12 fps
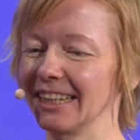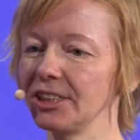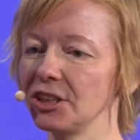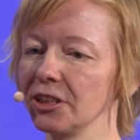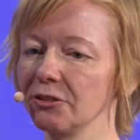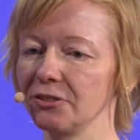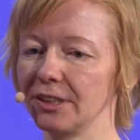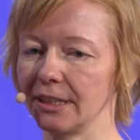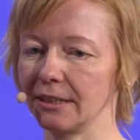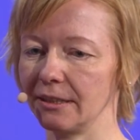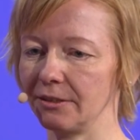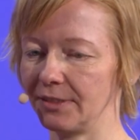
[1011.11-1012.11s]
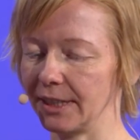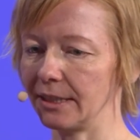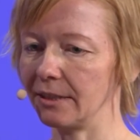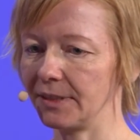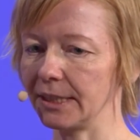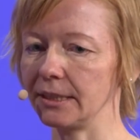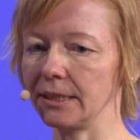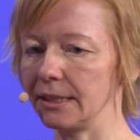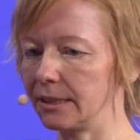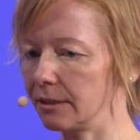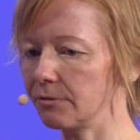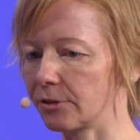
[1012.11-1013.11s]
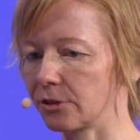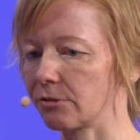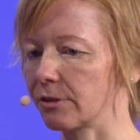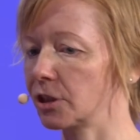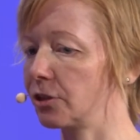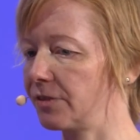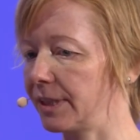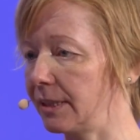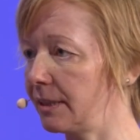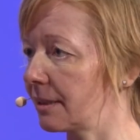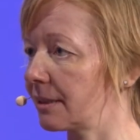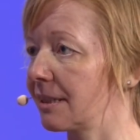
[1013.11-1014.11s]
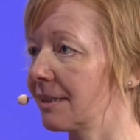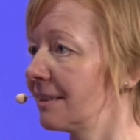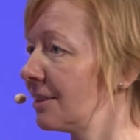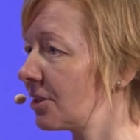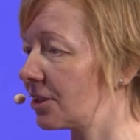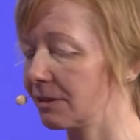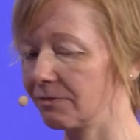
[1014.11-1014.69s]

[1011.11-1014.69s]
so they need infrastructure, the indexes,